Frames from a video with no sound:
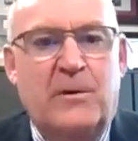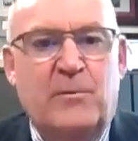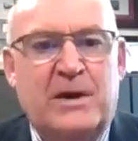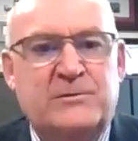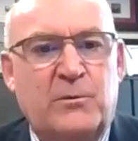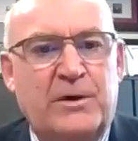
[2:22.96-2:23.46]

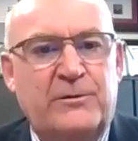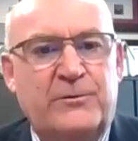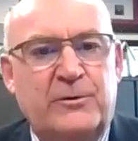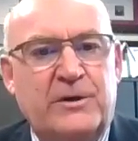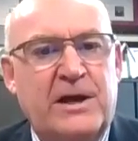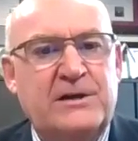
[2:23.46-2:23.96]
As we went
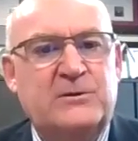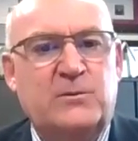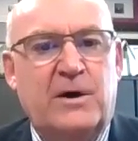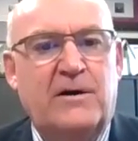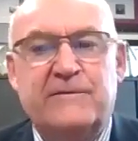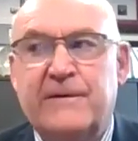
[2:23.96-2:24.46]
through
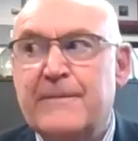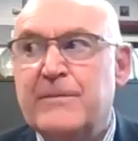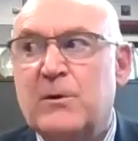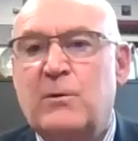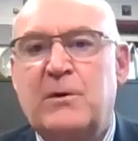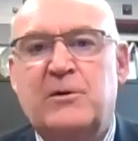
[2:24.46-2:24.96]
K-12,
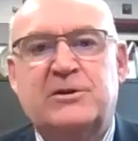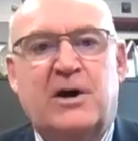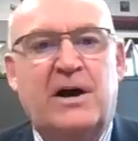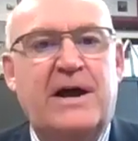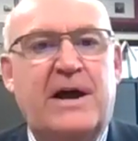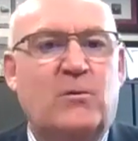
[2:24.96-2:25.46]
we were
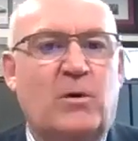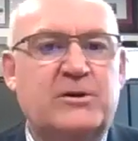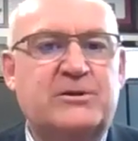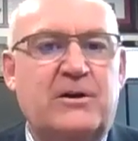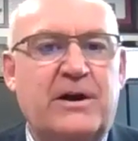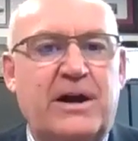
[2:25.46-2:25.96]
taught how to
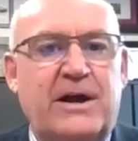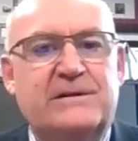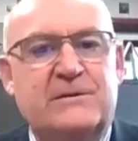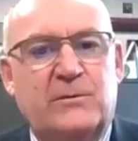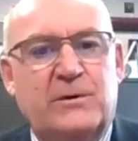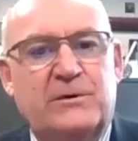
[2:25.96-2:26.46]
wash our
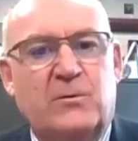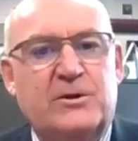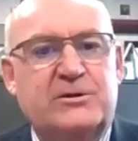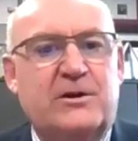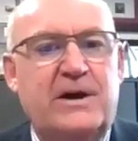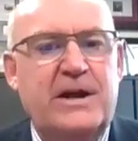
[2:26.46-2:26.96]
hands and when to
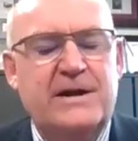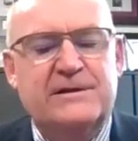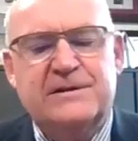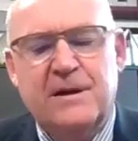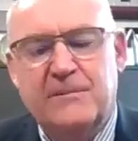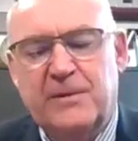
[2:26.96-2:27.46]
wash our
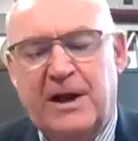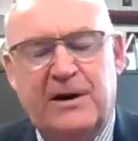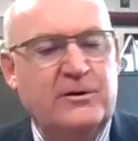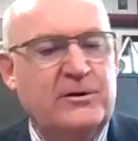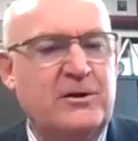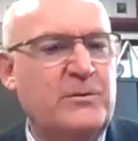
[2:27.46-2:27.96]
hands, but I
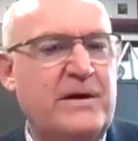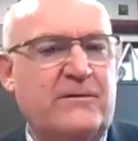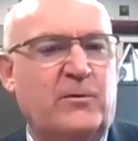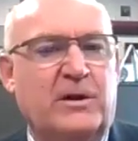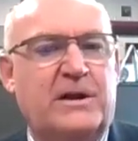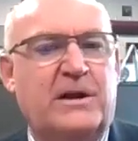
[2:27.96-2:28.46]
don't know that we
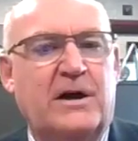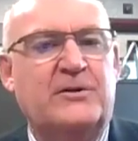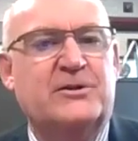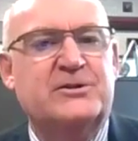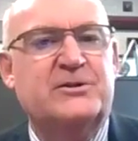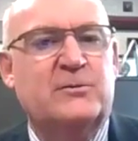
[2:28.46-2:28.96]
ever really
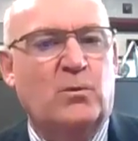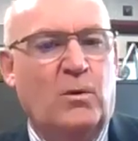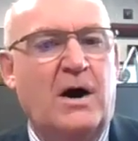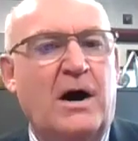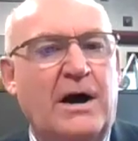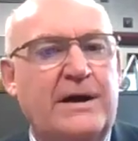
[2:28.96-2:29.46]
understood
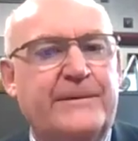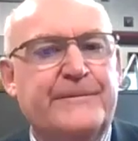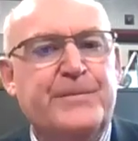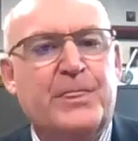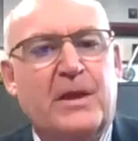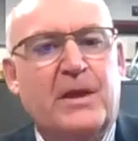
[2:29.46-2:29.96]
why.
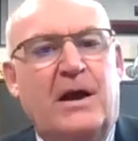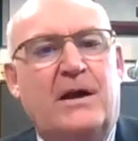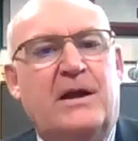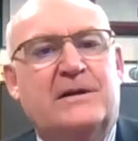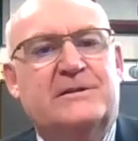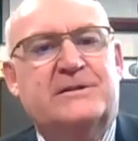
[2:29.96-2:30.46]

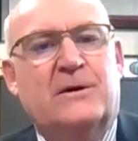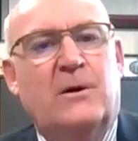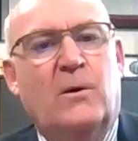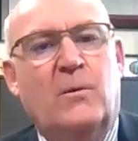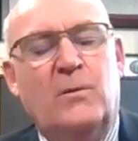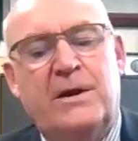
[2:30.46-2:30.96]
And
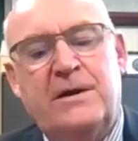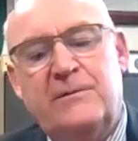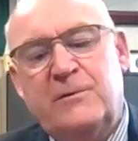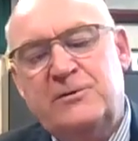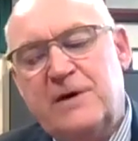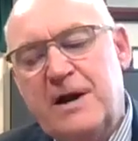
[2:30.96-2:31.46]
so we
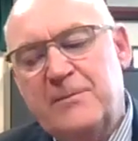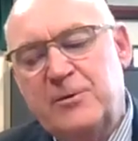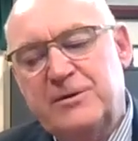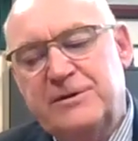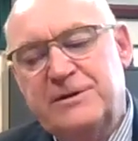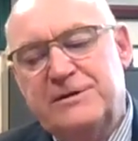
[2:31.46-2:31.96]
try to
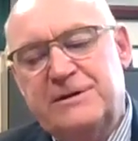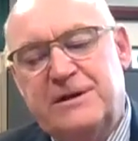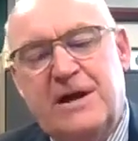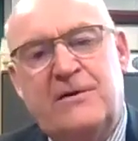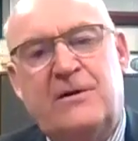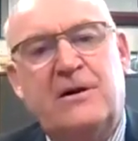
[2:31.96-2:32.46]
put this
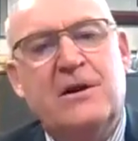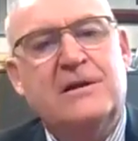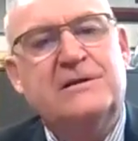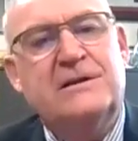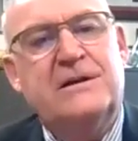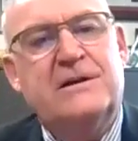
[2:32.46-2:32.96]
together
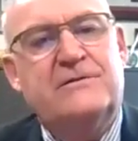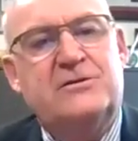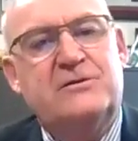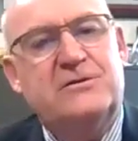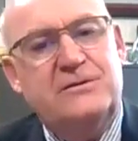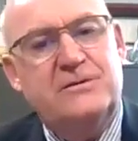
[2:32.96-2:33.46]
to give
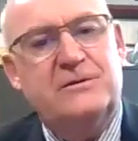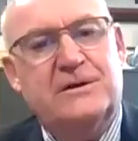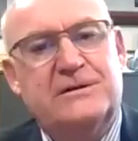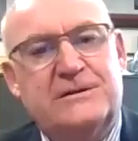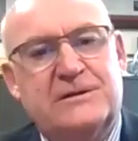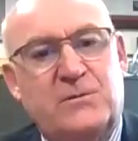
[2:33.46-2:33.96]

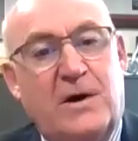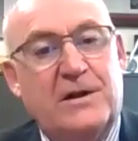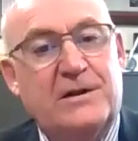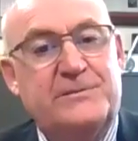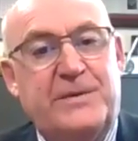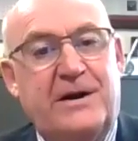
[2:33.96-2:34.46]
students as
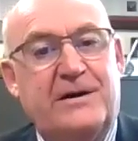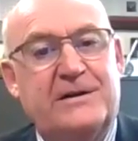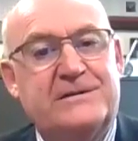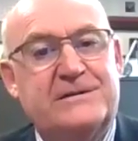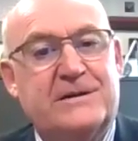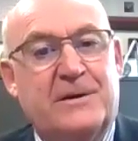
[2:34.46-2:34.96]
well as
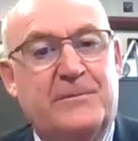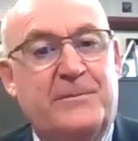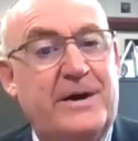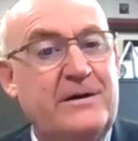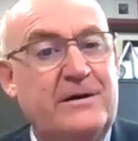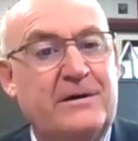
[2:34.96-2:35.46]
parents a
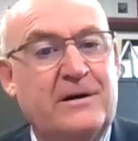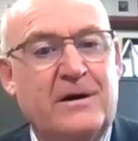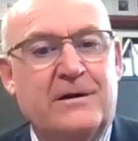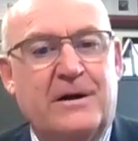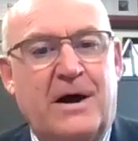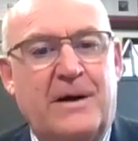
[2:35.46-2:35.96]
better
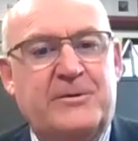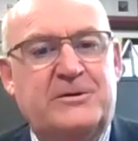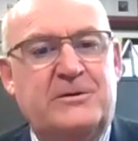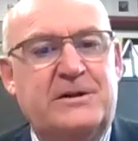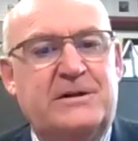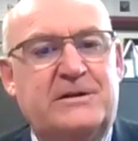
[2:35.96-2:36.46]

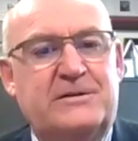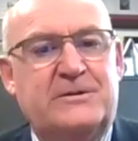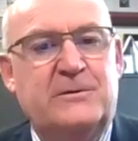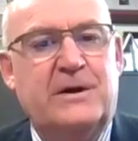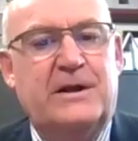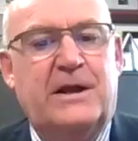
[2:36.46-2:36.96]
opportunity to
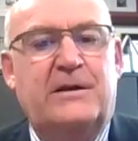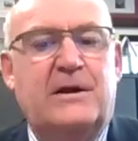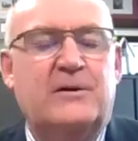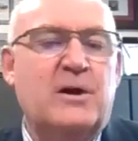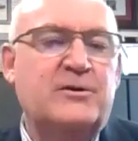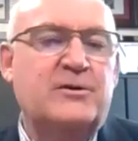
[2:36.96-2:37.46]
do it and
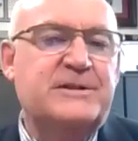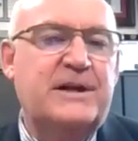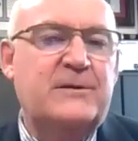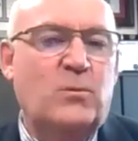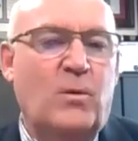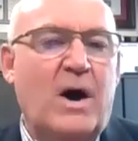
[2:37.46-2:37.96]

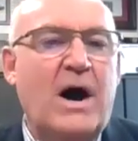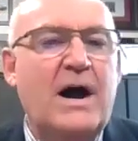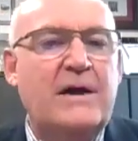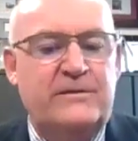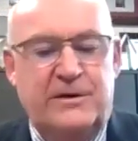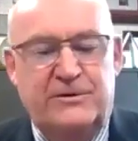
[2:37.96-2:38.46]
understand
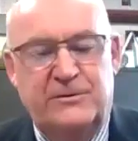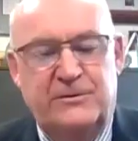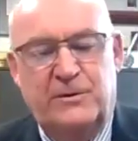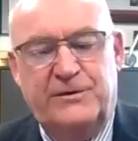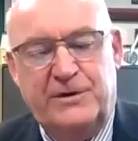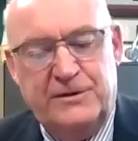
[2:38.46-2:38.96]
why they're doing
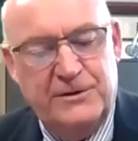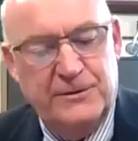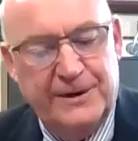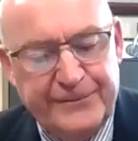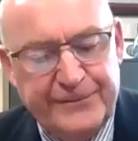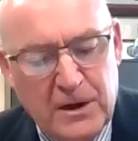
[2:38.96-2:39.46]
what they're
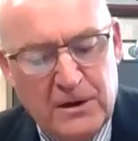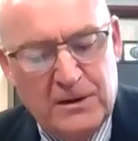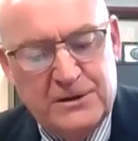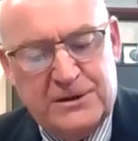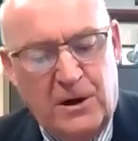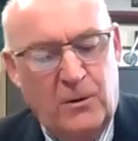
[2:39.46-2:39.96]
doing.
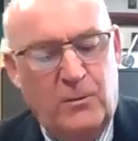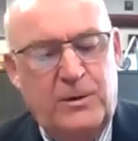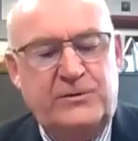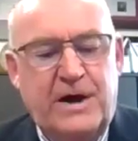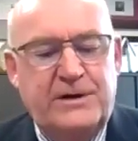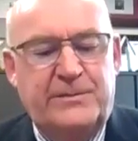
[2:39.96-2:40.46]
So we
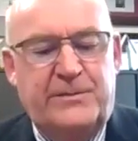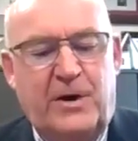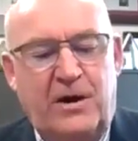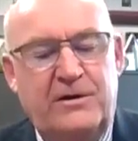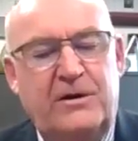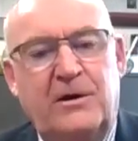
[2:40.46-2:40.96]
tried to
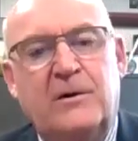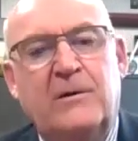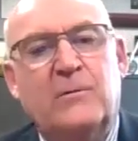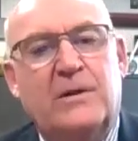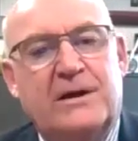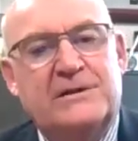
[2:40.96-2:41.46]
partner.
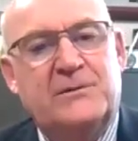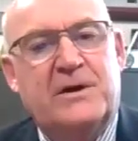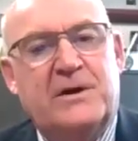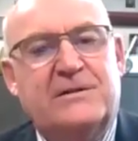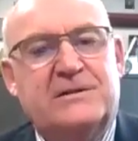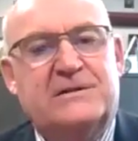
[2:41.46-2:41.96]
Like I said, we
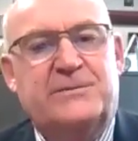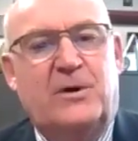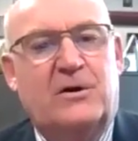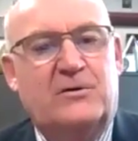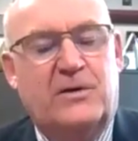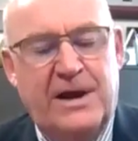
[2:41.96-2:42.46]
got the
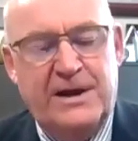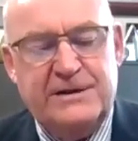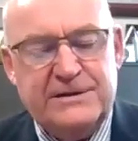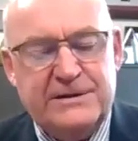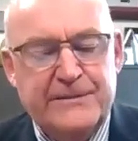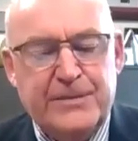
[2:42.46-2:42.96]
small
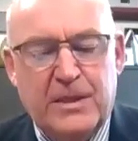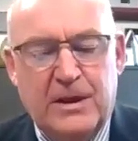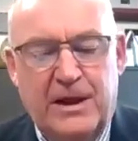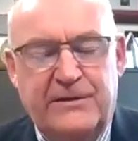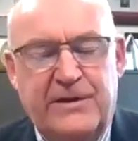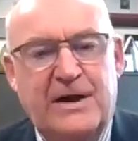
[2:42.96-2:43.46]
grant,
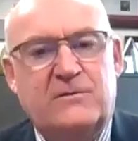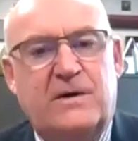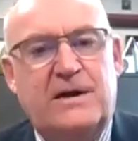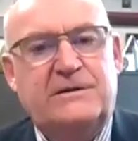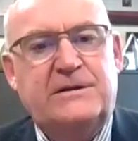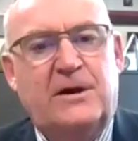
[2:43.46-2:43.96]
and that
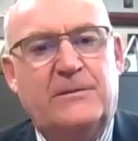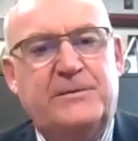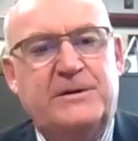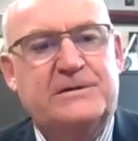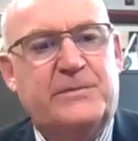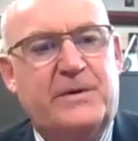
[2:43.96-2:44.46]
grant helped
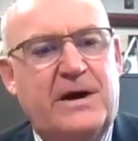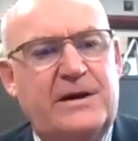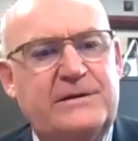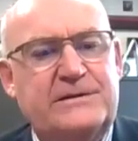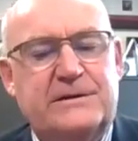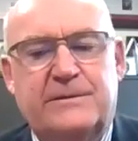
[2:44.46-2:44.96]
us
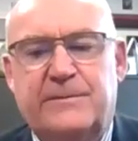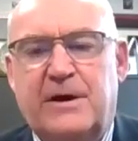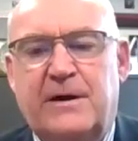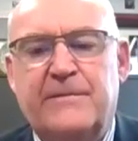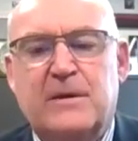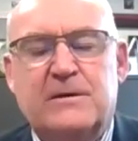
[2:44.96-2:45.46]
buy
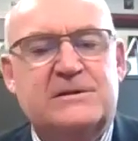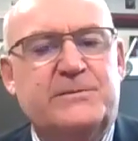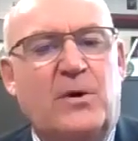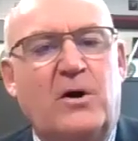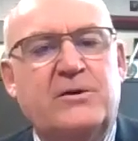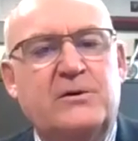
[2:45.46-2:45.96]
some
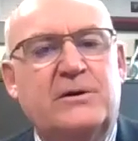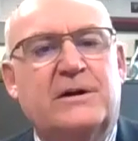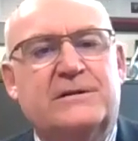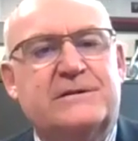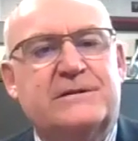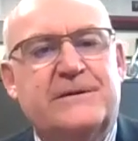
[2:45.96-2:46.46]
small
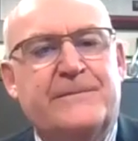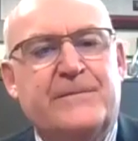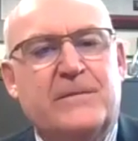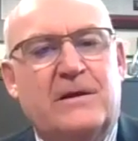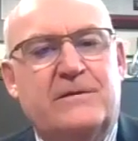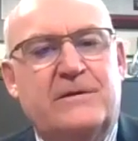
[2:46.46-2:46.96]
units.
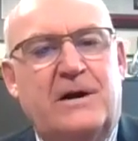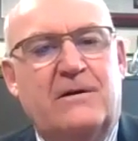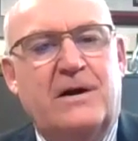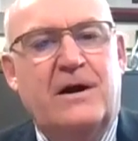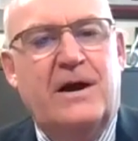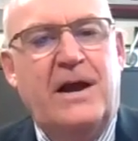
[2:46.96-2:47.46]
They're
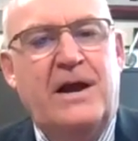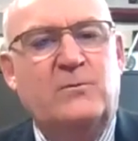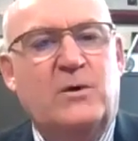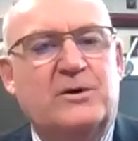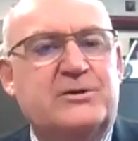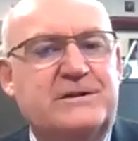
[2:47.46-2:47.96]
hand
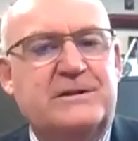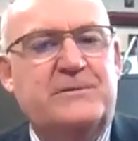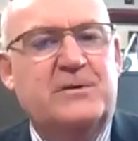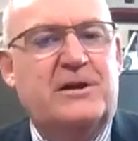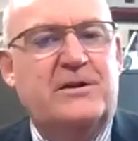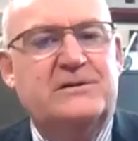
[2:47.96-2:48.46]
washing
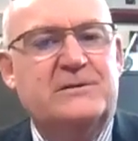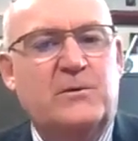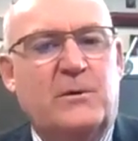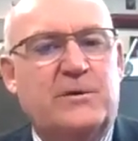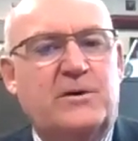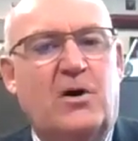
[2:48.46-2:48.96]
simulators is
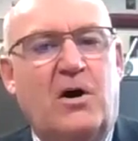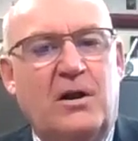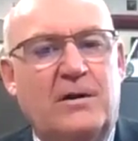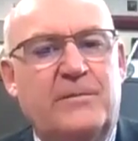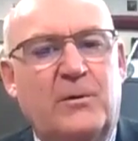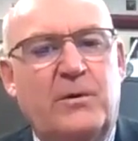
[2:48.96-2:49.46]
what we call
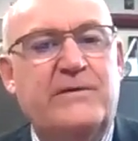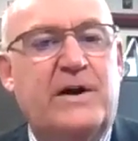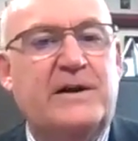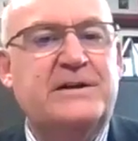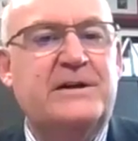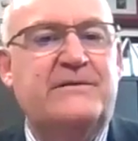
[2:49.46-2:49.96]
them, but we've
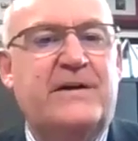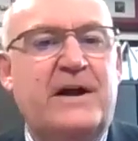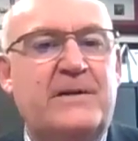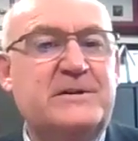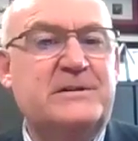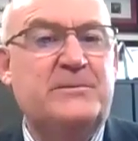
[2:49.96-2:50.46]
identified
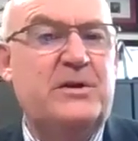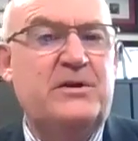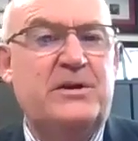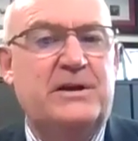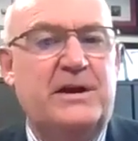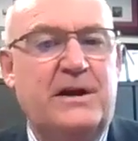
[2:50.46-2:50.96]
them as the
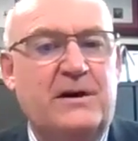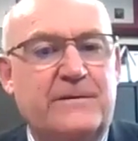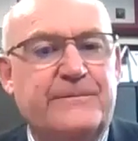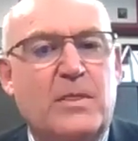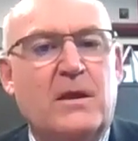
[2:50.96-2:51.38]
billionaire.